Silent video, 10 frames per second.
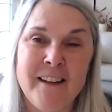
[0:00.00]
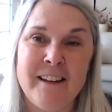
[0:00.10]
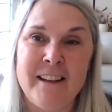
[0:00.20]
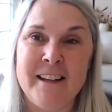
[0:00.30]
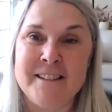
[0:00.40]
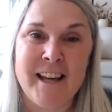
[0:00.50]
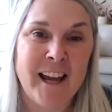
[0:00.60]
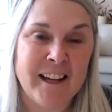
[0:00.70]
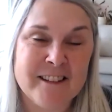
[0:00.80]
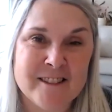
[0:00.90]
that's
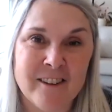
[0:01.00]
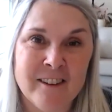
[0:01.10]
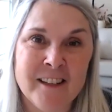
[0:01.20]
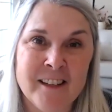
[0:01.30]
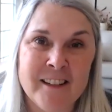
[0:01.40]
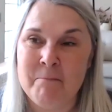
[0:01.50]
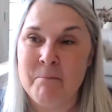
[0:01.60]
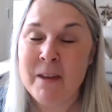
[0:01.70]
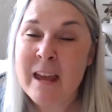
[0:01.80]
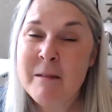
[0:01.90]
hands-on,
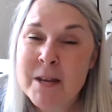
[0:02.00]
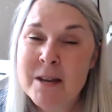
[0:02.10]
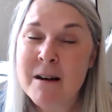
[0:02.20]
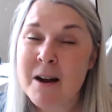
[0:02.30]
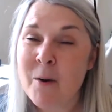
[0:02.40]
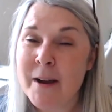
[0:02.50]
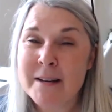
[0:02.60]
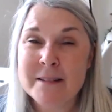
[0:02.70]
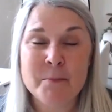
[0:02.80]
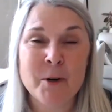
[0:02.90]
maybe not quite
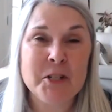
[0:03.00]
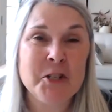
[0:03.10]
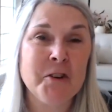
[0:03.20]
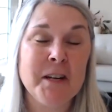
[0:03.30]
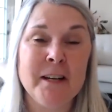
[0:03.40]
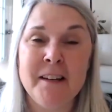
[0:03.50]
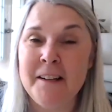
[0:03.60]
as pressuring,